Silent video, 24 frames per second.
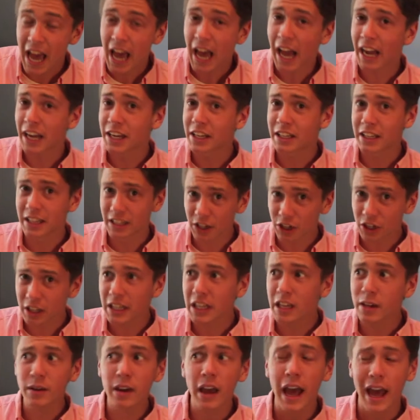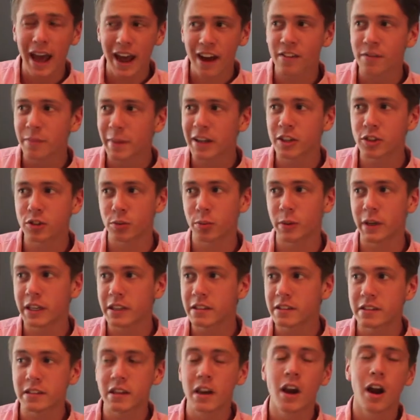I literally, half my
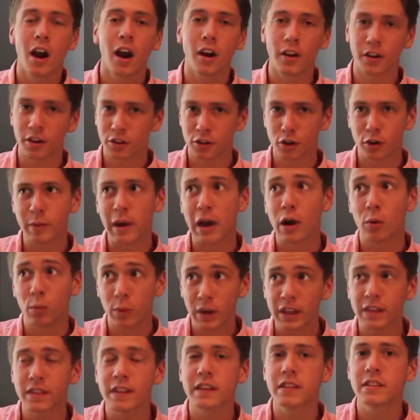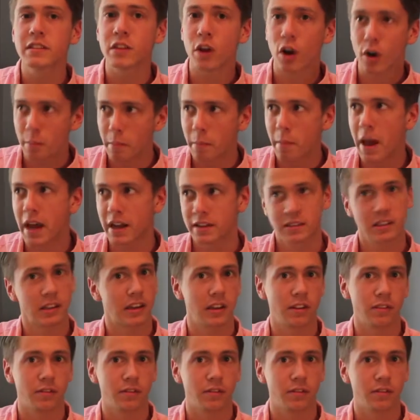tweets are either about Wheat Thins or Mexican